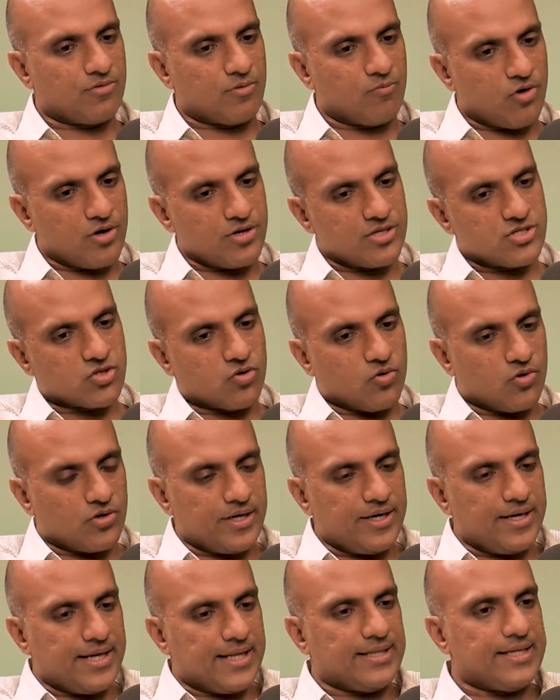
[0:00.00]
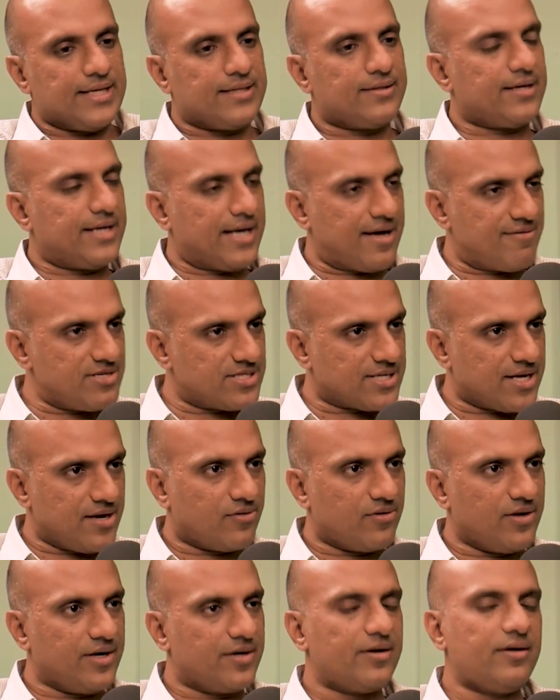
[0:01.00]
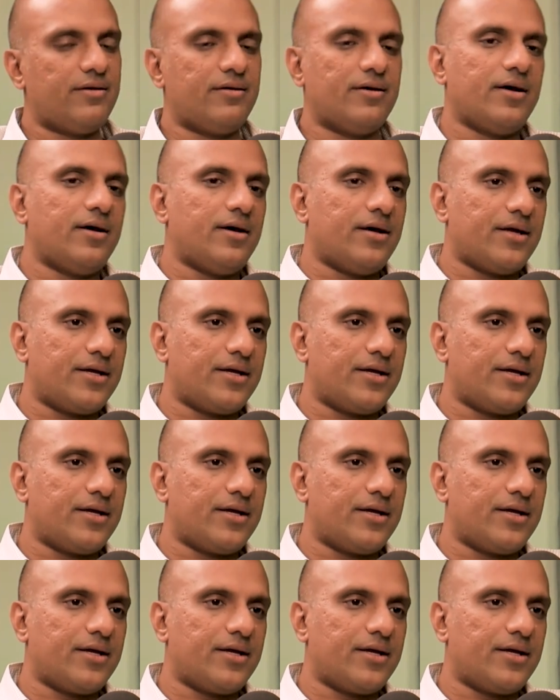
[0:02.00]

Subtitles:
from what is quoted, and then the NAV is calculated,